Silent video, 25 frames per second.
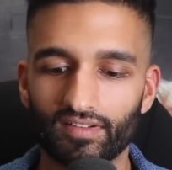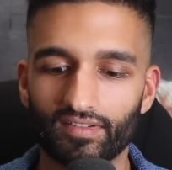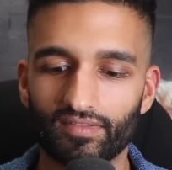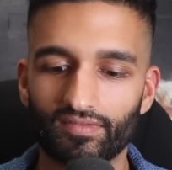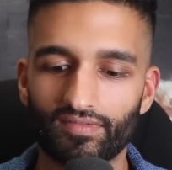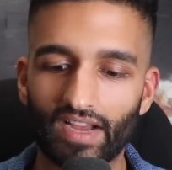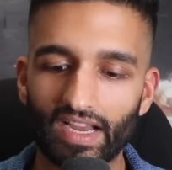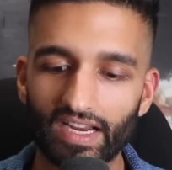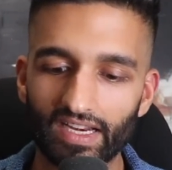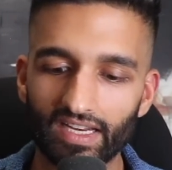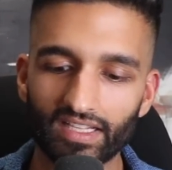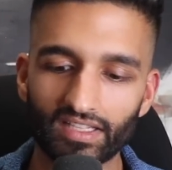
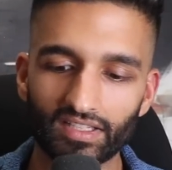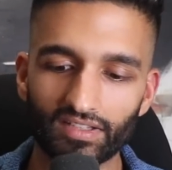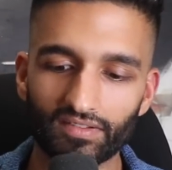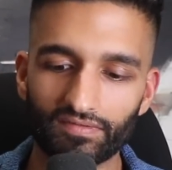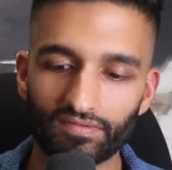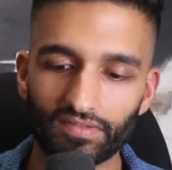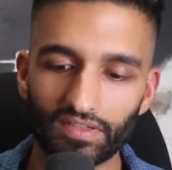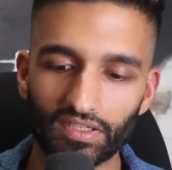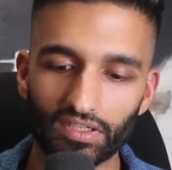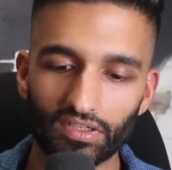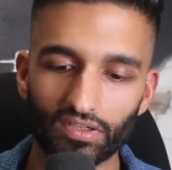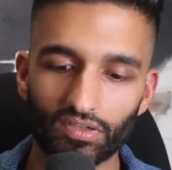fighting the
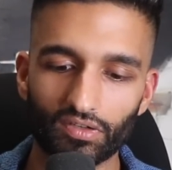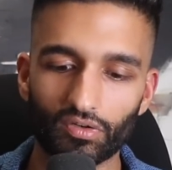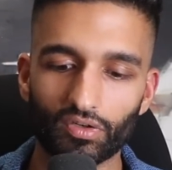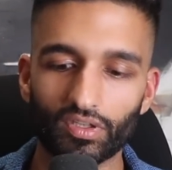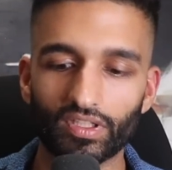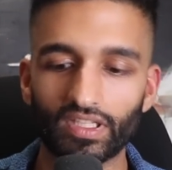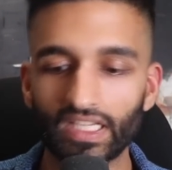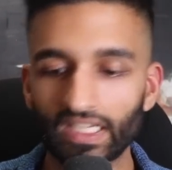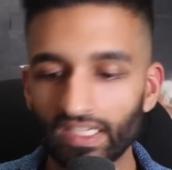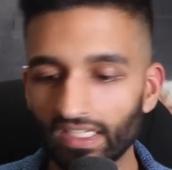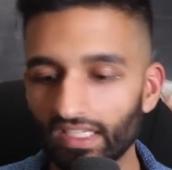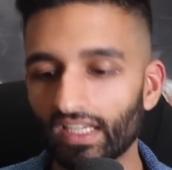fear or
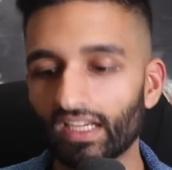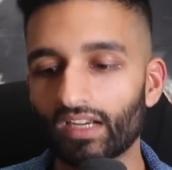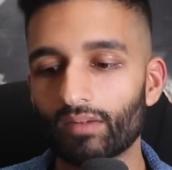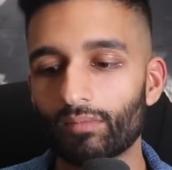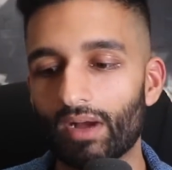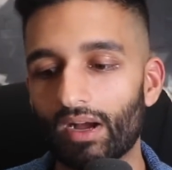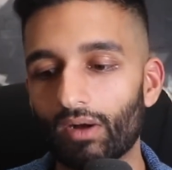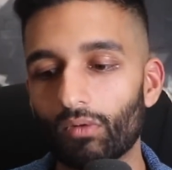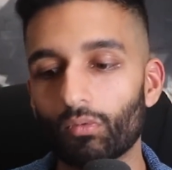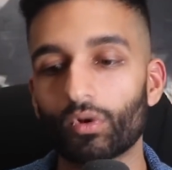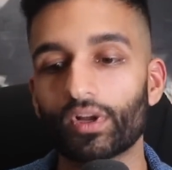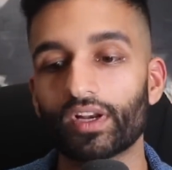thinking
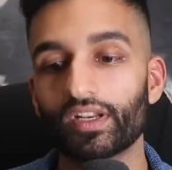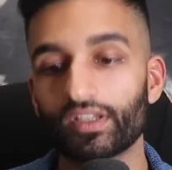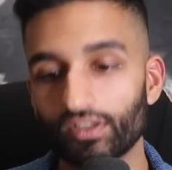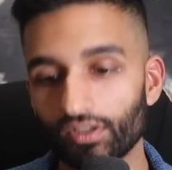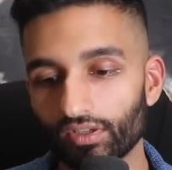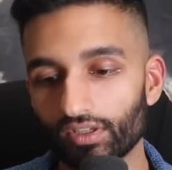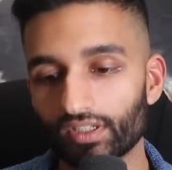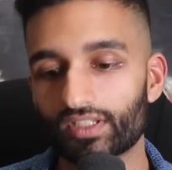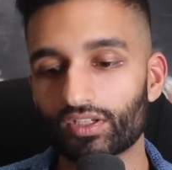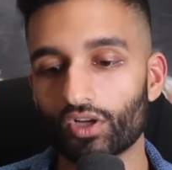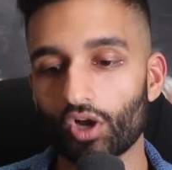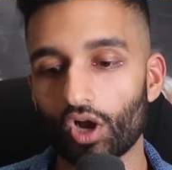about what
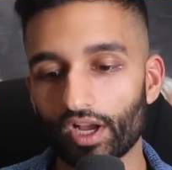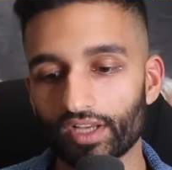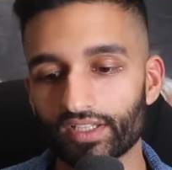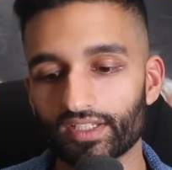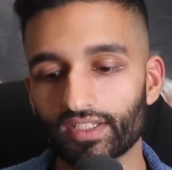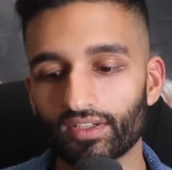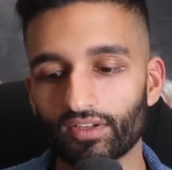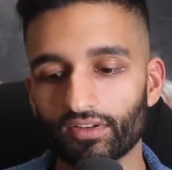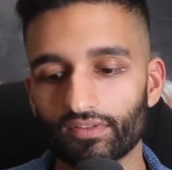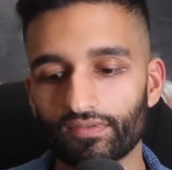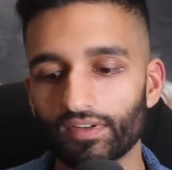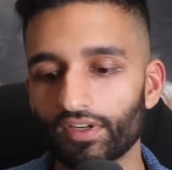is
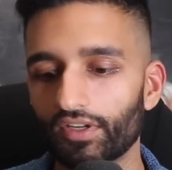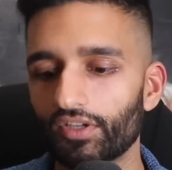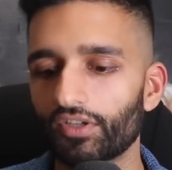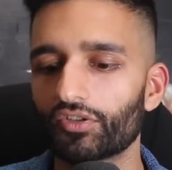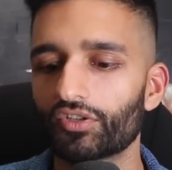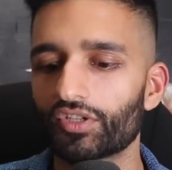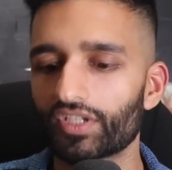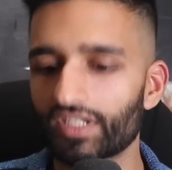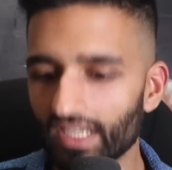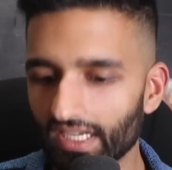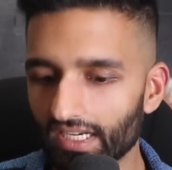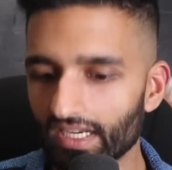causing your fear, you
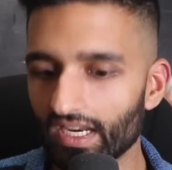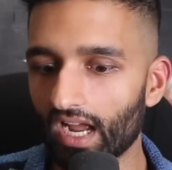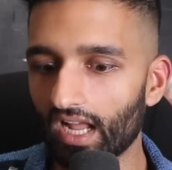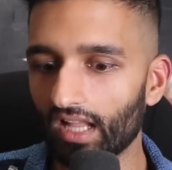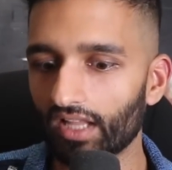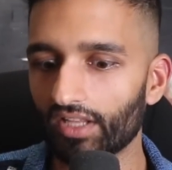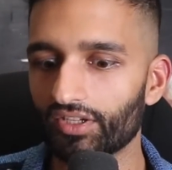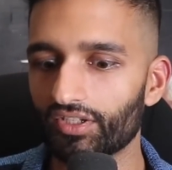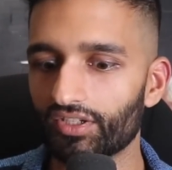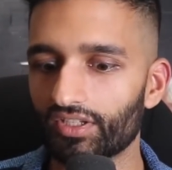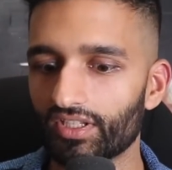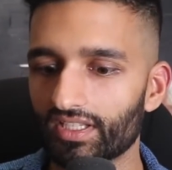just
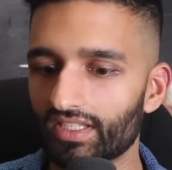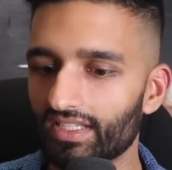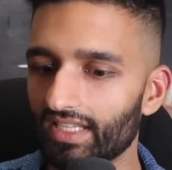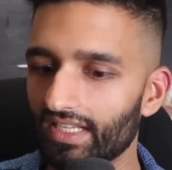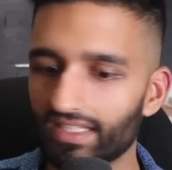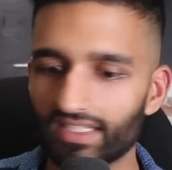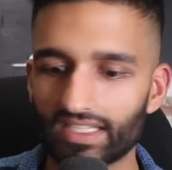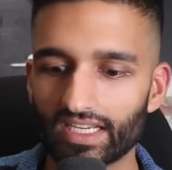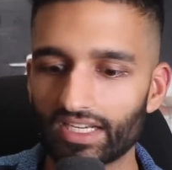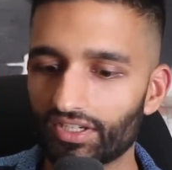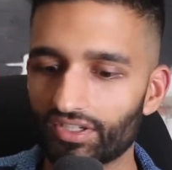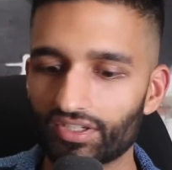acknowledge the
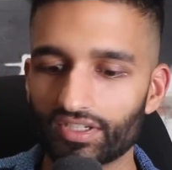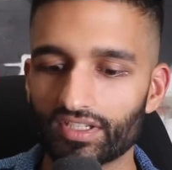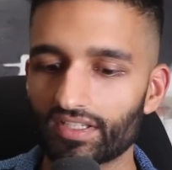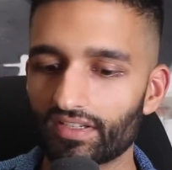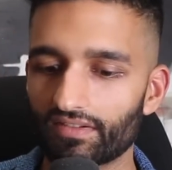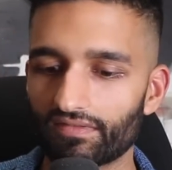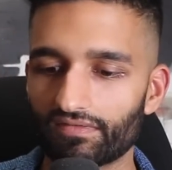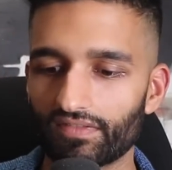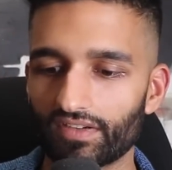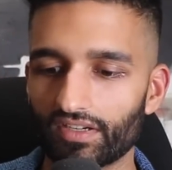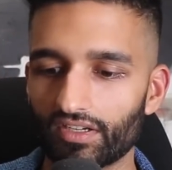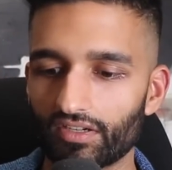sensations
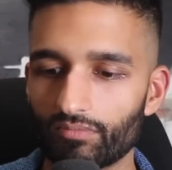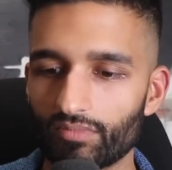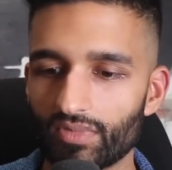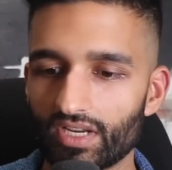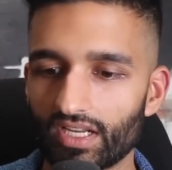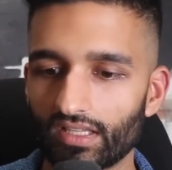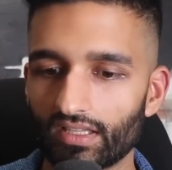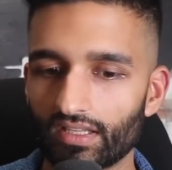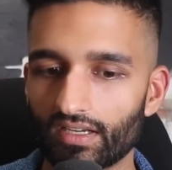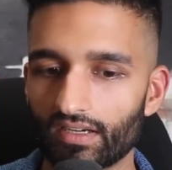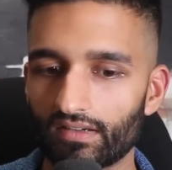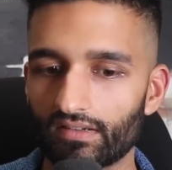of fear
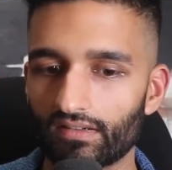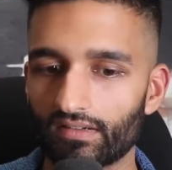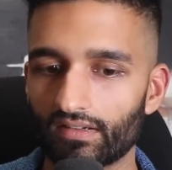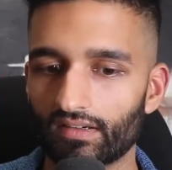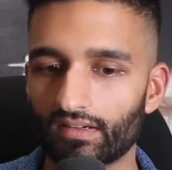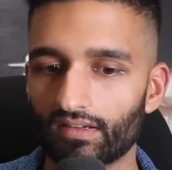being there.